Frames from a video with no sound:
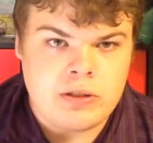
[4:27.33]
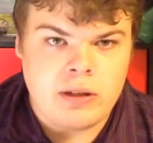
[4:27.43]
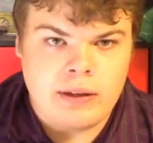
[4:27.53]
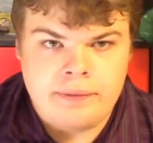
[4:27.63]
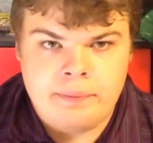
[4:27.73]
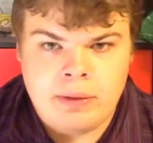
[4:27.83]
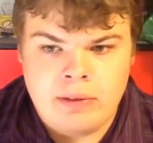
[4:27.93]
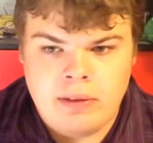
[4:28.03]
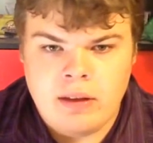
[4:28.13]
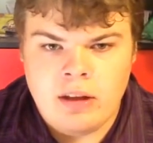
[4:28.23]
I've played
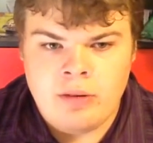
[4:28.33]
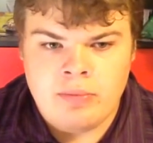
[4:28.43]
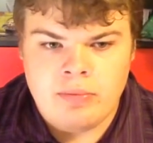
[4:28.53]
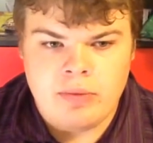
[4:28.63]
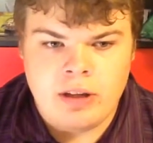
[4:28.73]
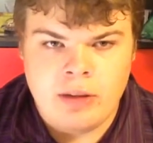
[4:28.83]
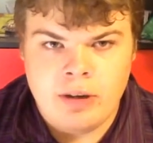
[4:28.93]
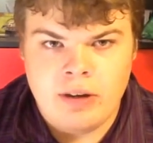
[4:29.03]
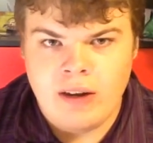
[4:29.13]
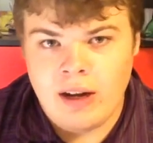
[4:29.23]
the game
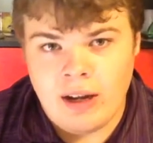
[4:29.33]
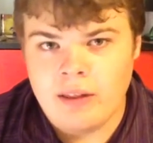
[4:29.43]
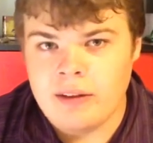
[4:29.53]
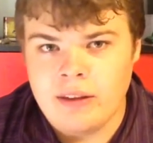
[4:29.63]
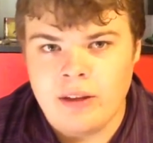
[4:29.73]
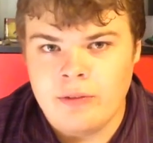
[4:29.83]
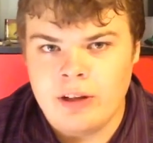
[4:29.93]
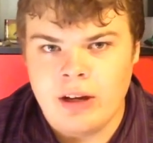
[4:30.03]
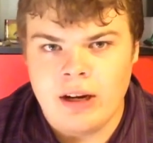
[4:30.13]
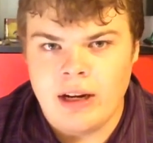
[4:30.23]
demo and I like the game a
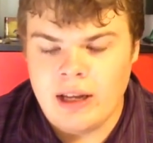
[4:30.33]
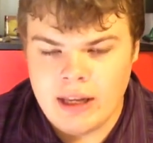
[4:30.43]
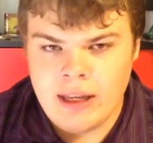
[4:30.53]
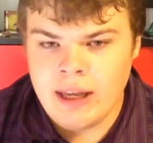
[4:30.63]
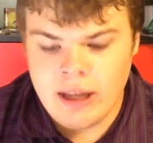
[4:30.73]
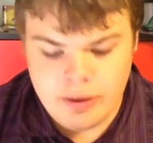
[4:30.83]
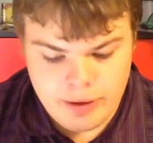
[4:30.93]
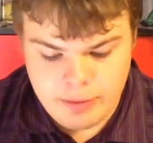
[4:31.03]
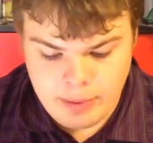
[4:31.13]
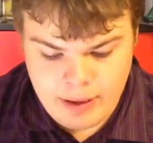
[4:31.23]
lot I can't
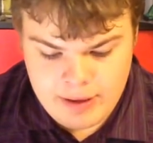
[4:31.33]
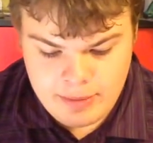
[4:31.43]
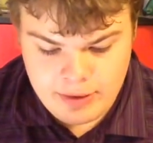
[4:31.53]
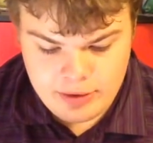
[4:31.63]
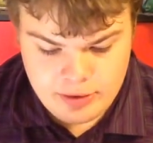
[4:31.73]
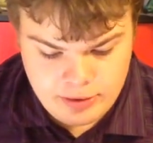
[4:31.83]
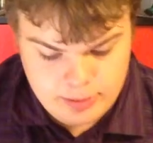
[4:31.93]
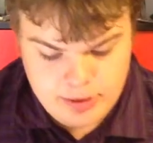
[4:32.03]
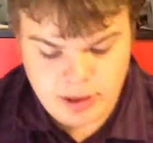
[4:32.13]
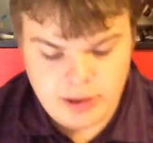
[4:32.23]
wait to play because there's also
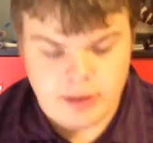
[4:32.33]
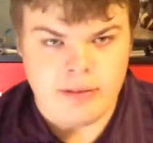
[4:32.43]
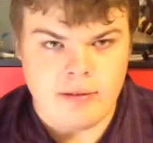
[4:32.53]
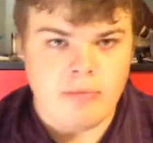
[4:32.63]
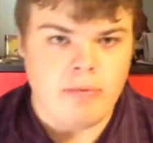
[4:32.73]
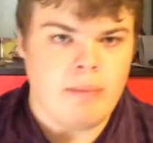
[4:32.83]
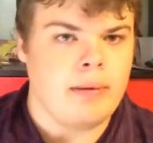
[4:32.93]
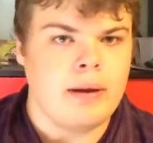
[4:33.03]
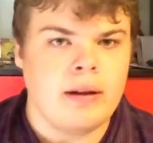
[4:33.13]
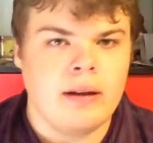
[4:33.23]
tons of
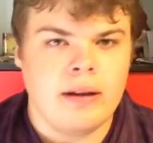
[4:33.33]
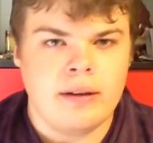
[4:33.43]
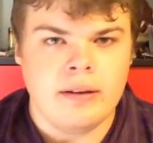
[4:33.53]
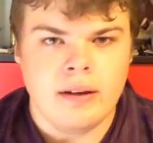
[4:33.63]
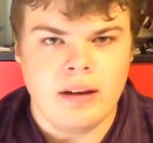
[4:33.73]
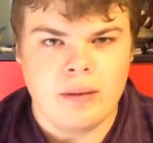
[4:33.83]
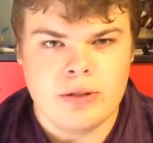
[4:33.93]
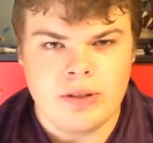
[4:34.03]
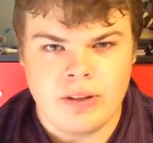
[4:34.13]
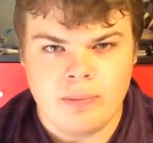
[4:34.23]
weapon
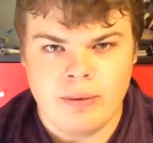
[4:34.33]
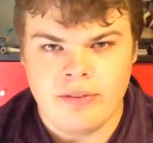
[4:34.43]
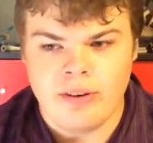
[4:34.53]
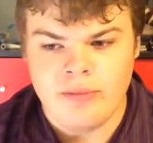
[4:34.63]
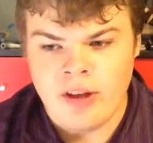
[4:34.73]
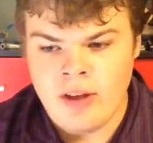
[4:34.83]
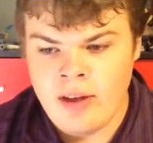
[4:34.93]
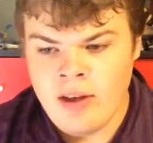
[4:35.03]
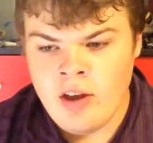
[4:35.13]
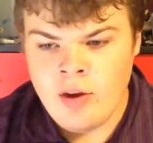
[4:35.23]
options you can pick from.
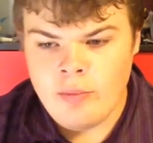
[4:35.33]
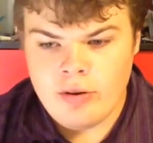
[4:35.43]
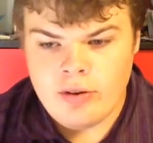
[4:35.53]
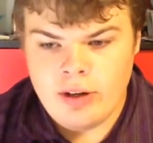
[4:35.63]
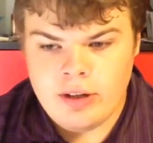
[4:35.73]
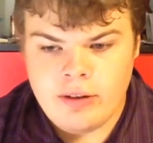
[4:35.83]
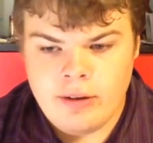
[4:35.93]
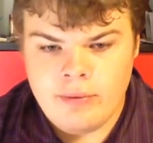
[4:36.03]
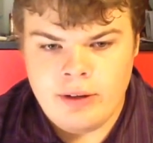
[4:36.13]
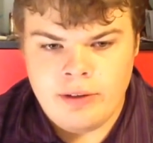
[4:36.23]
Personally, I think
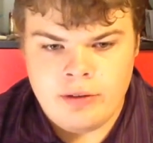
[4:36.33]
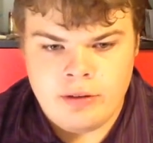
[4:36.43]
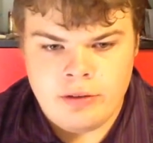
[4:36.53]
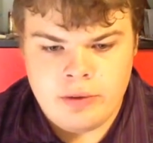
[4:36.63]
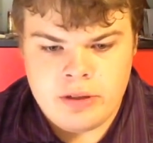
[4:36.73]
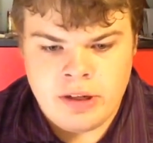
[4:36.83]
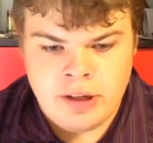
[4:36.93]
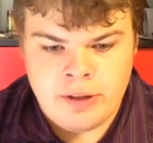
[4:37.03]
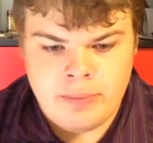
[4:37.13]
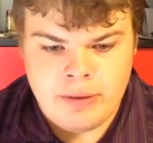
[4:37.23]
I'm going to use the Switch
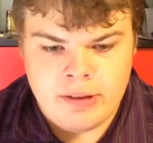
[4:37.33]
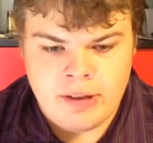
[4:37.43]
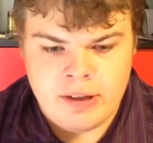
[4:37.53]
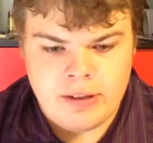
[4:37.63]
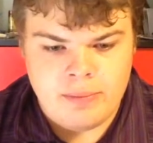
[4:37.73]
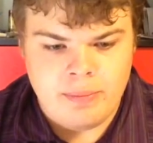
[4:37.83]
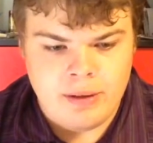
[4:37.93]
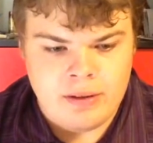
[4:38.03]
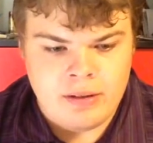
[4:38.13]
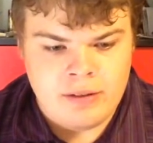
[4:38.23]
Axe because I had the
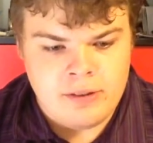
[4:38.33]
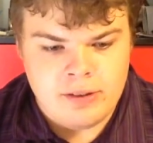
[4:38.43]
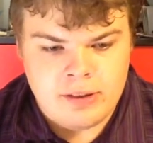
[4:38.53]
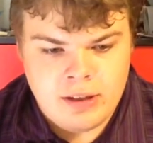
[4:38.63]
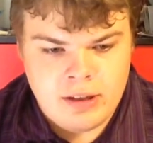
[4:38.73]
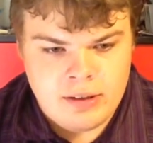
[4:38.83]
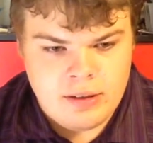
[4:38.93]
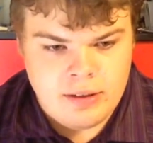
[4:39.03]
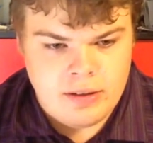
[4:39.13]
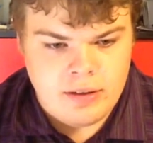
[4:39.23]
best time using that on
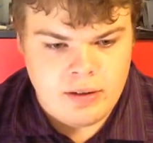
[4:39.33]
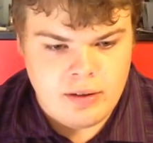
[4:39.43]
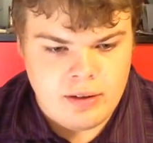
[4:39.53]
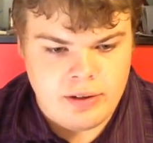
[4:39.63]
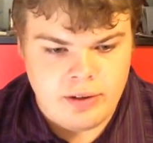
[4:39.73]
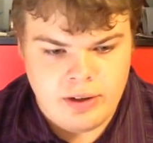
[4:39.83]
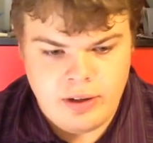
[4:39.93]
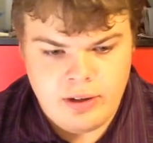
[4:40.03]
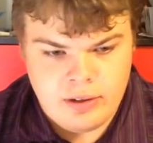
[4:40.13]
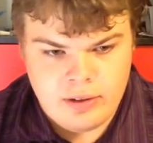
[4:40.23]
the Lagoda.
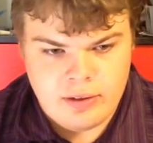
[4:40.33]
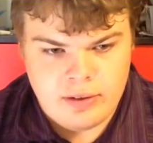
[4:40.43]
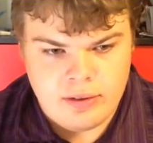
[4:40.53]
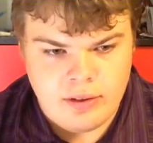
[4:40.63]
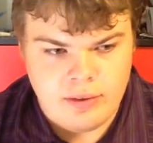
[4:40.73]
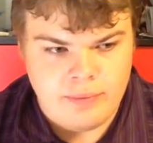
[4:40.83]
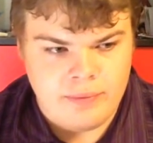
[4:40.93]
Um,